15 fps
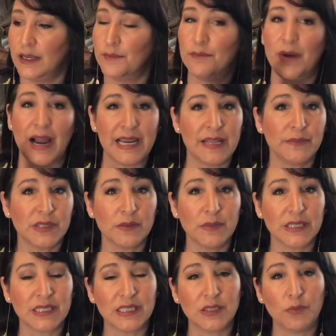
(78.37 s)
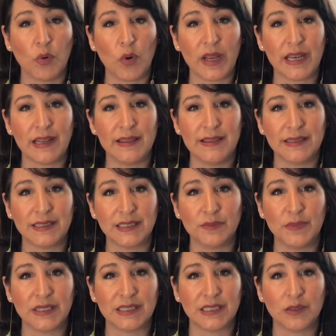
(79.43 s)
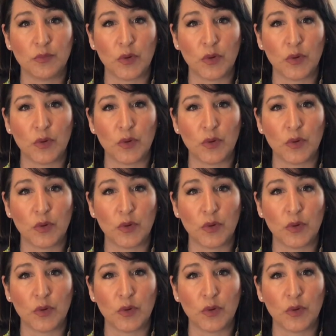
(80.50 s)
My name's Mrs. Boyt, and this is Mrs.